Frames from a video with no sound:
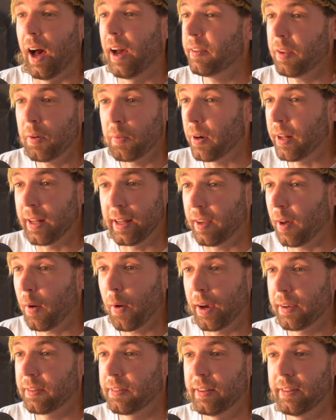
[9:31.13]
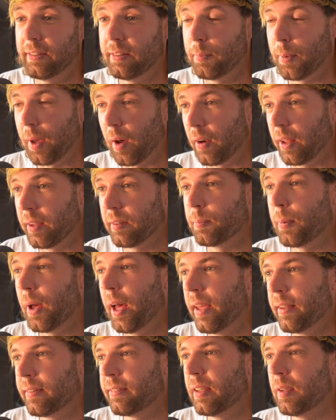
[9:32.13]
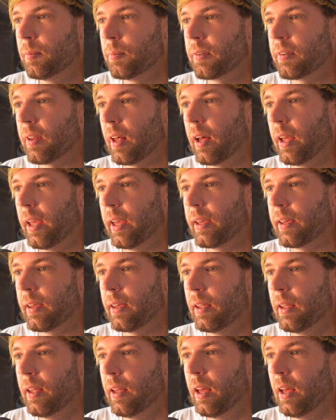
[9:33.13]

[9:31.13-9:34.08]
don't really know actually, to be honest, but it seems like